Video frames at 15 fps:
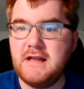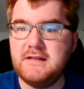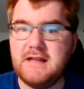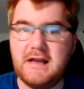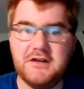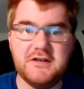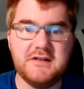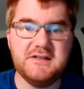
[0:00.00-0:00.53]

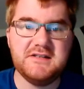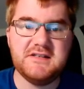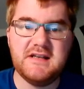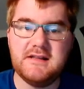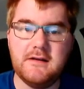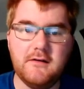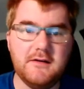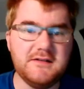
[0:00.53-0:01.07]
Now you can
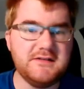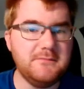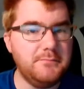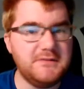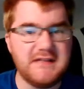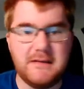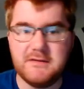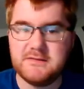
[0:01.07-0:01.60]
see there are some
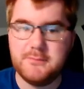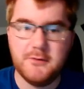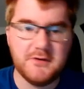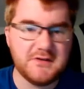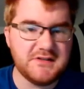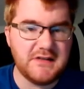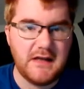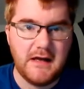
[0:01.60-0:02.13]

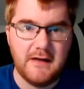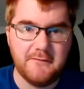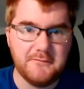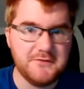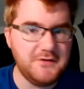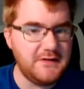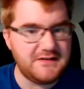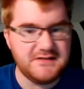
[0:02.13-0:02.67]
textbooks from
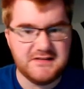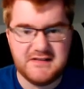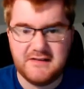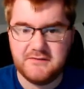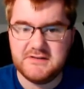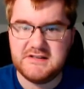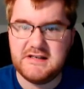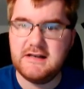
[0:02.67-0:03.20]

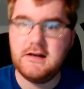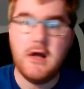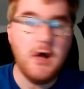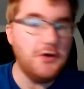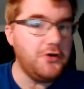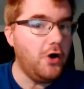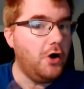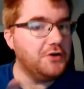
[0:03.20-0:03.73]
2017,
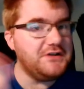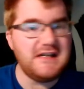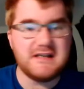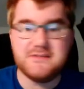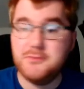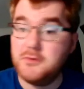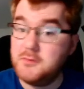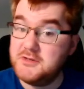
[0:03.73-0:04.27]
the Hodder
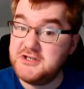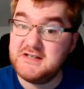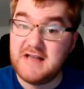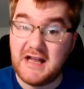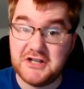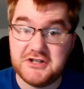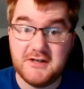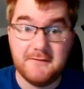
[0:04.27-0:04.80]
textbook, which is
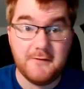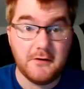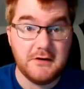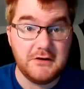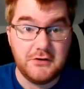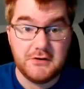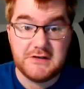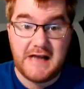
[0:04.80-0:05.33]
actually very
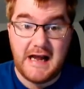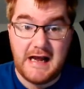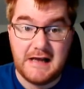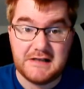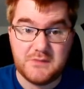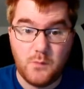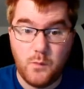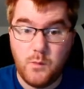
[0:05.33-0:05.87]
good
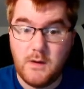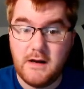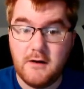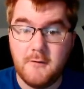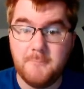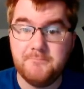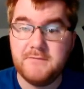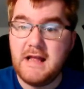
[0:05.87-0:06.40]
as
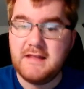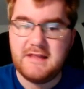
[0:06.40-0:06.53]
well,